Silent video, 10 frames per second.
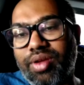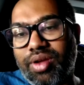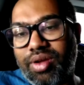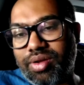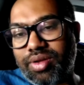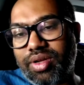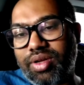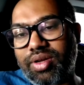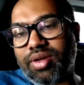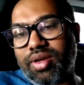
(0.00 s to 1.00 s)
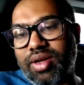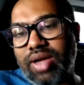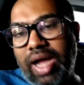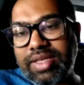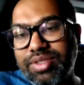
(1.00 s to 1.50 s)

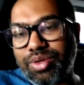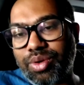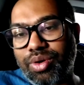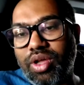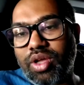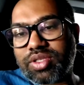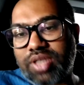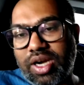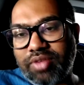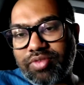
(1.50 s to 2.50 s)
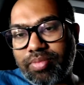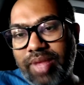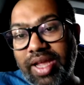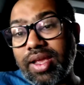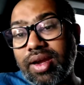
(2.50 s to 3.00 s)
ICO, starting from
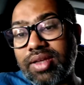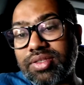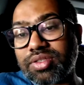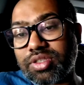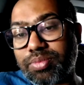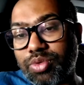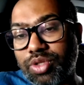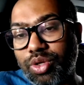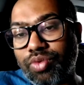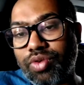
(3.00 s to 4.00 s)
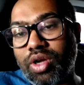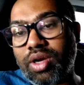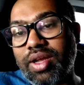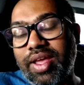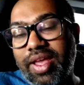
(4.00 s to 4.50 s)
banking relationship to the
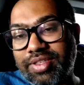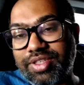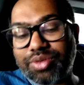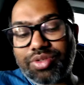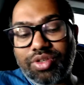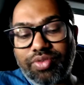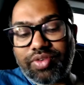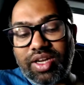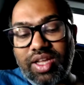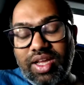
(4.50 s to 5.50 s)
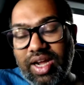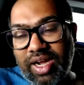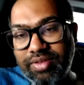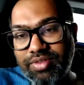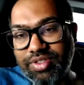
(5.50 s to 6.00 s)
overall execution of it,
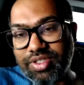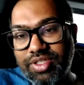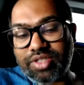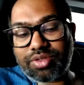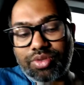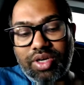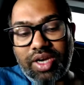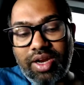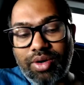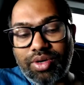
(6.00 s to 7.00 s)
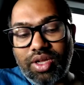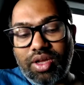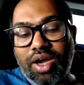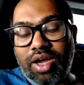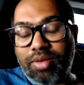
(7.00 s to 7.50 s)
I would suggest to try out
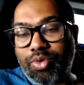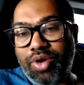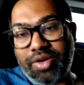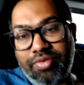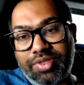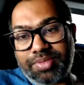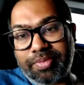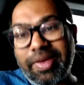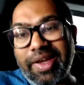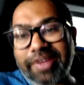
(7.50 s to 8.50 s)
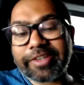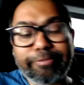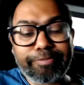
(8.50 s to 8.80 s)
Almora Investment Bank.